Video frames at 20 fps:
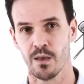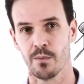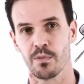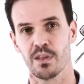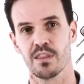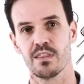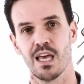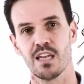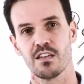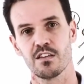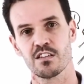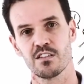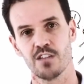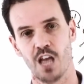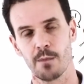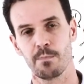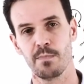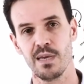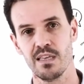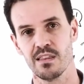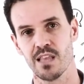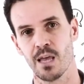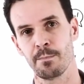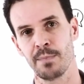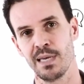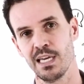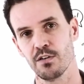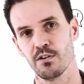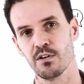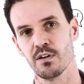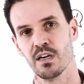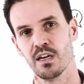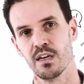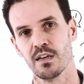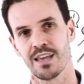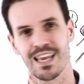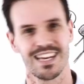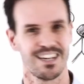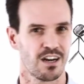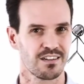But that does not mean that Peter
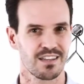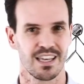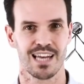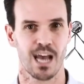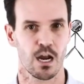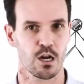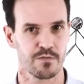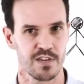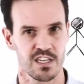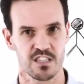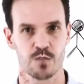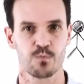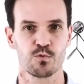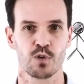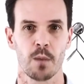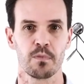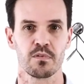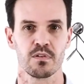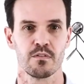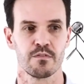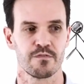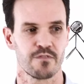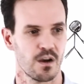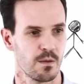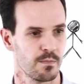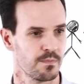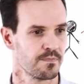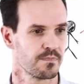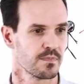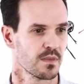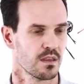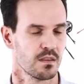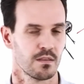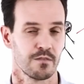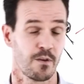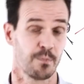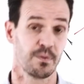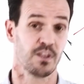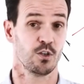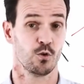cannot get out of a subscription from
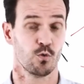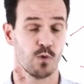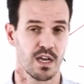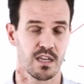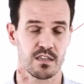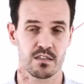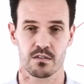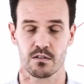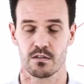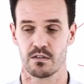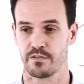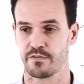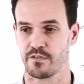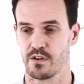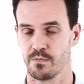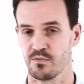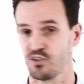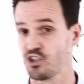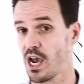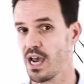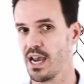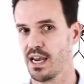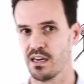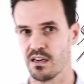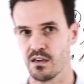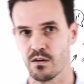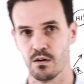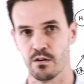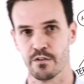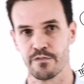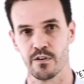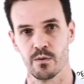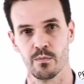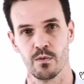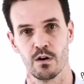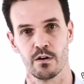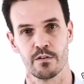the US or from China or from